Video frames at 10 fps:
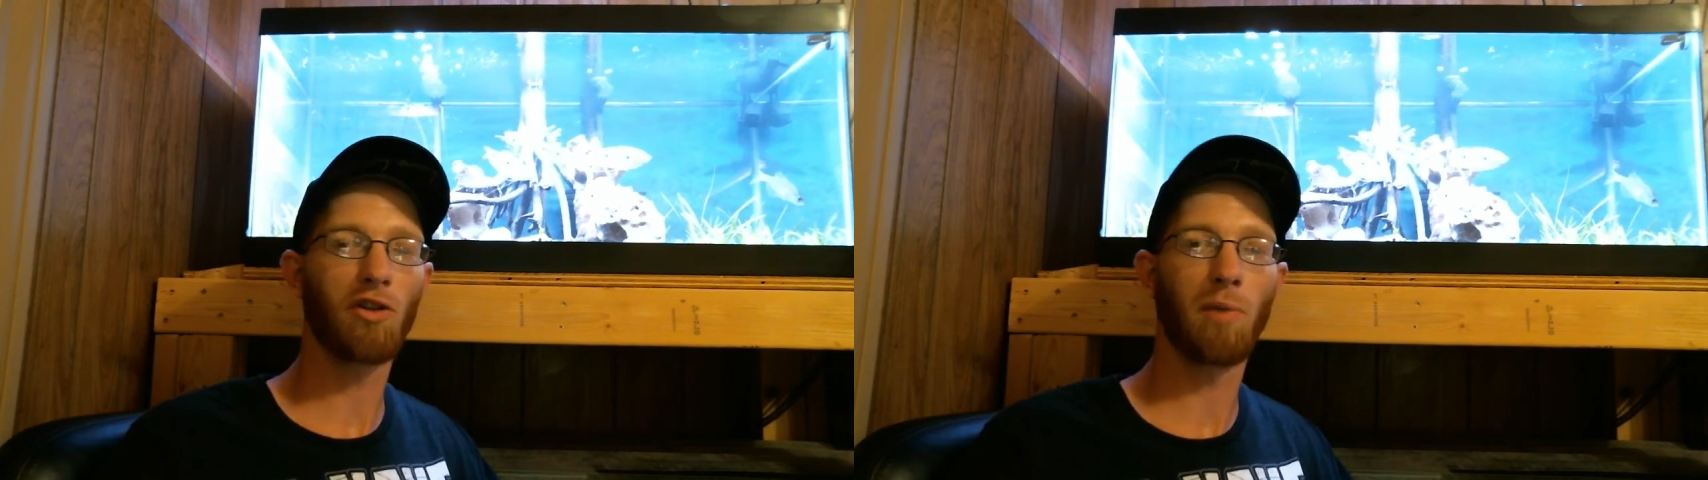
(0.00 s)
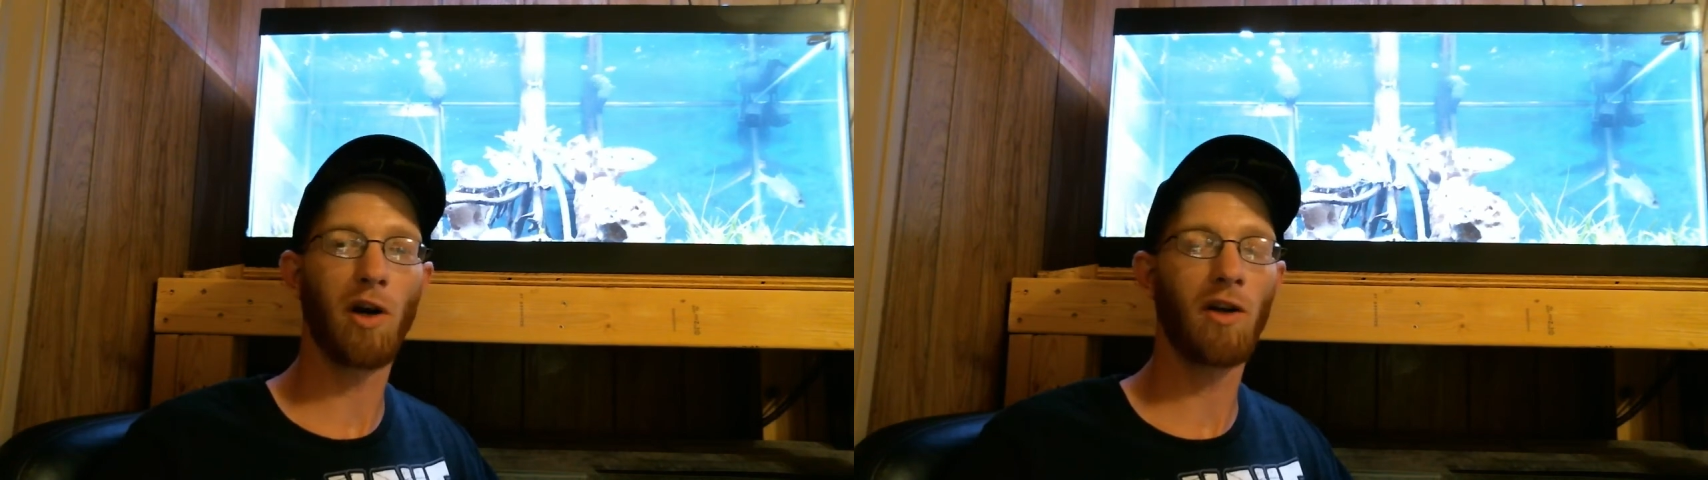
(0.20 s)

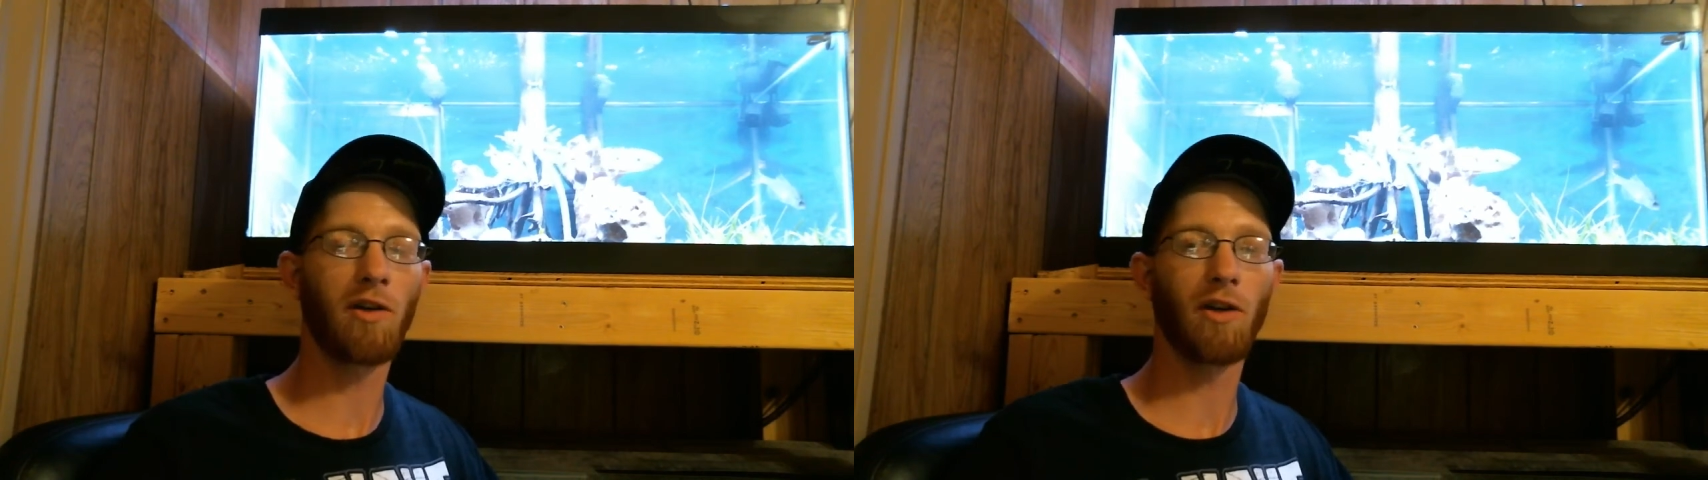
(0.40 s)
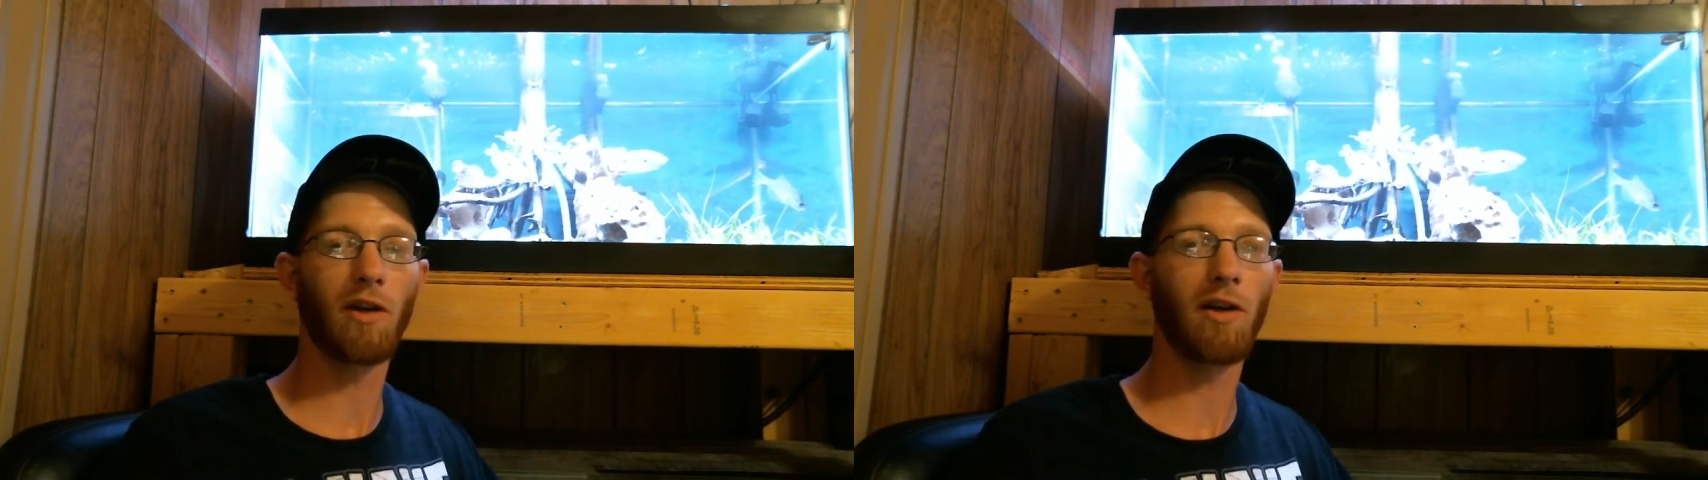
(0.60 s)
pond
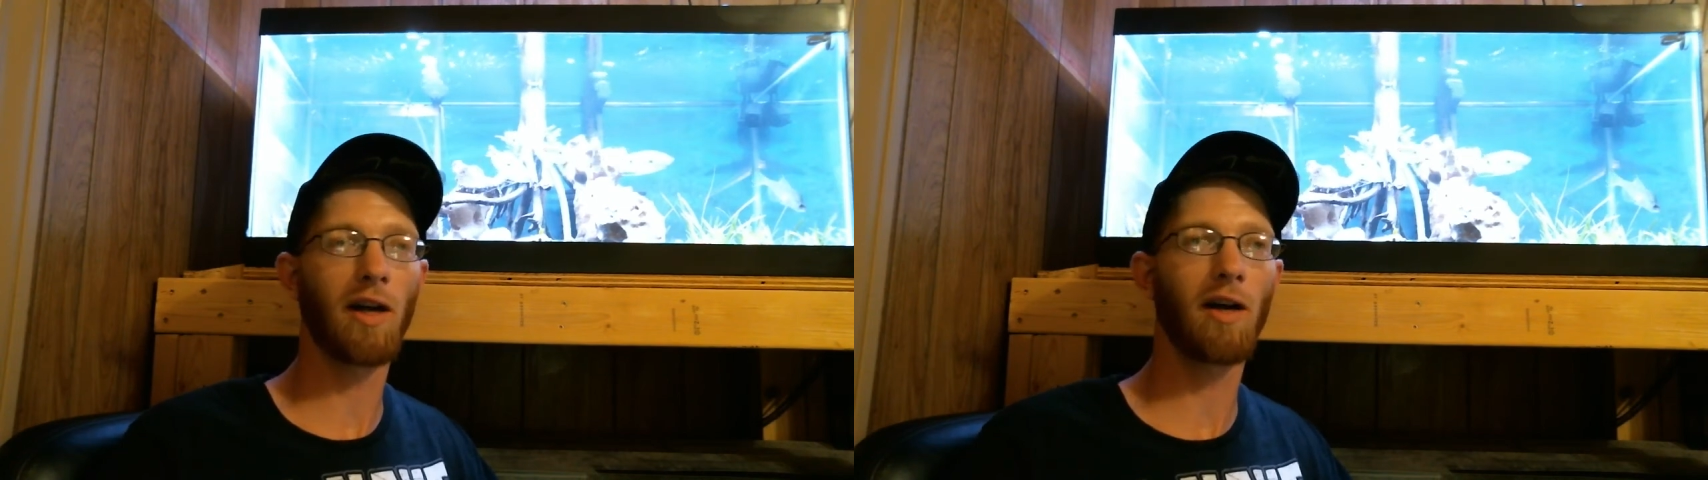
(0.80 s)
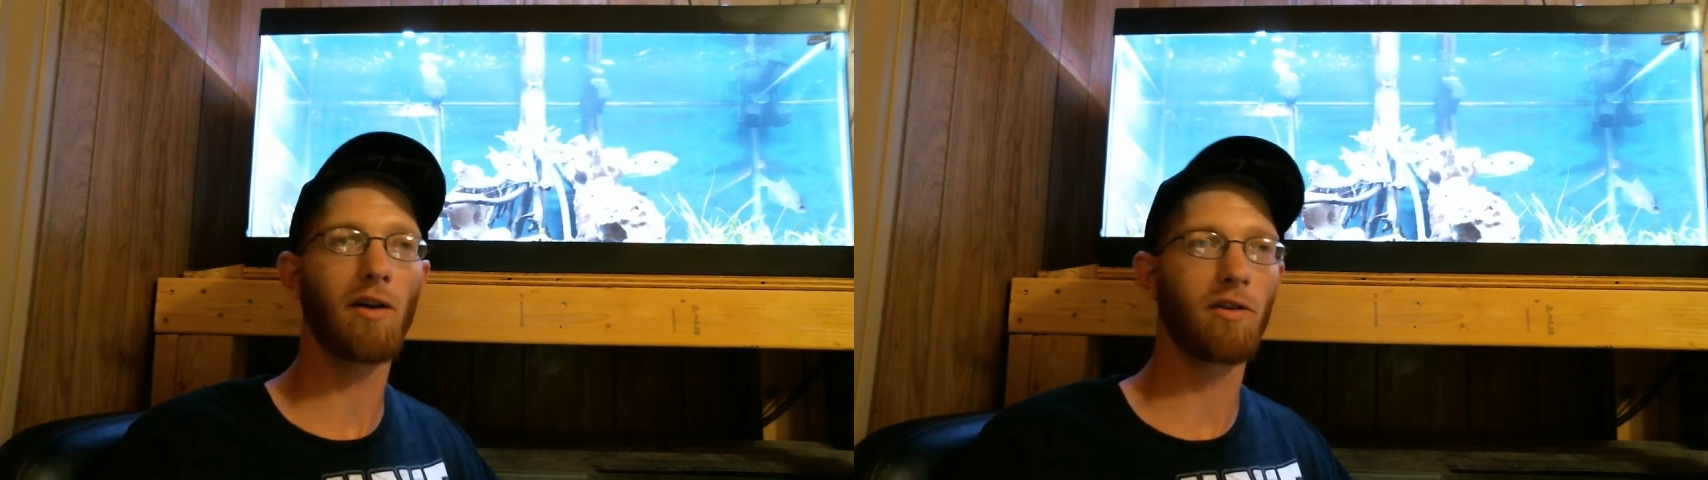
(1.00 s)
to her
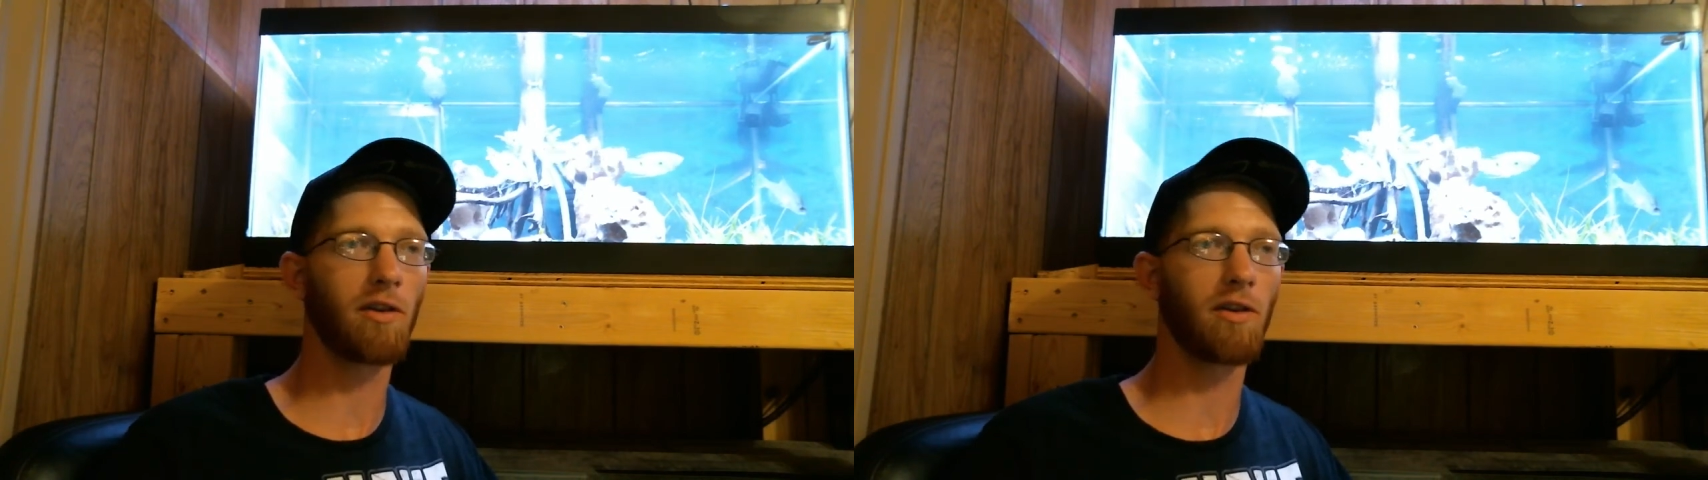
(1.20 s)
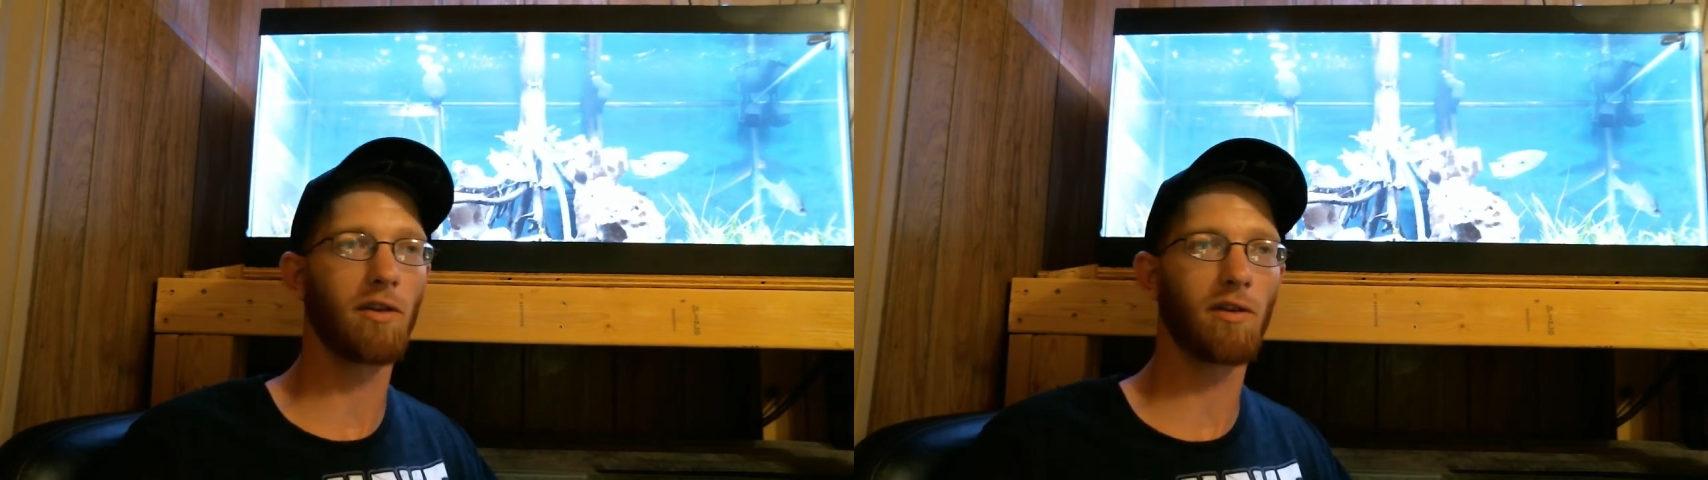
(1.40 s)
house
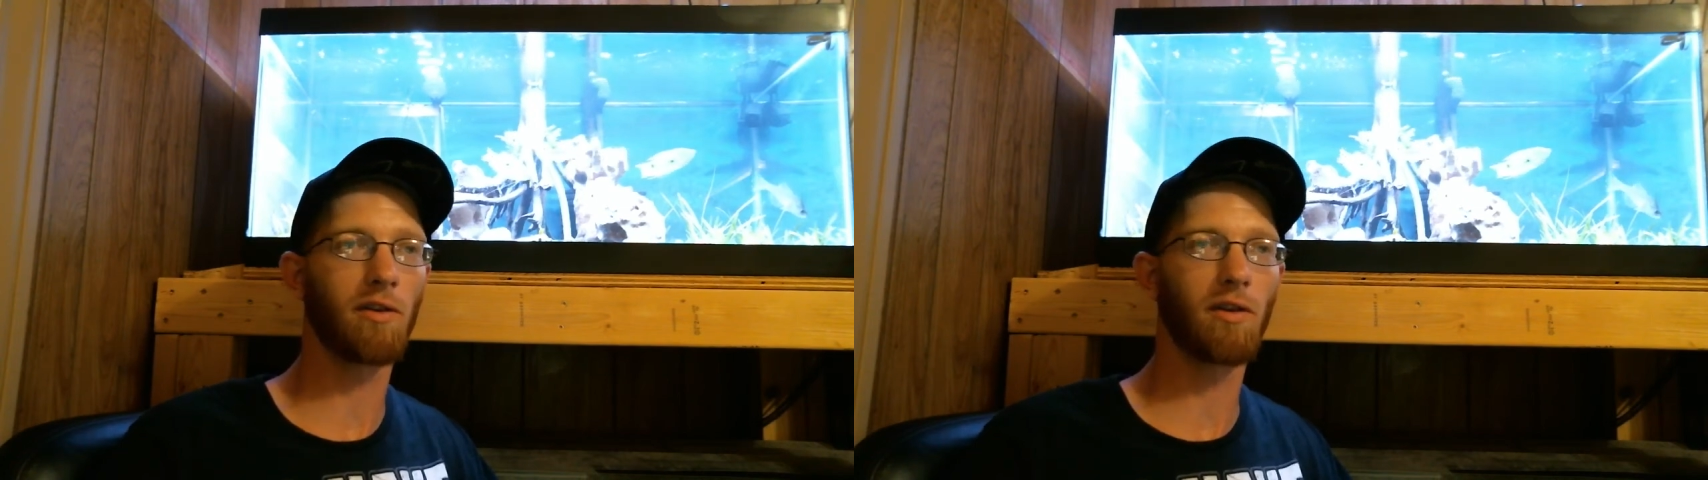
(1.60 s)
is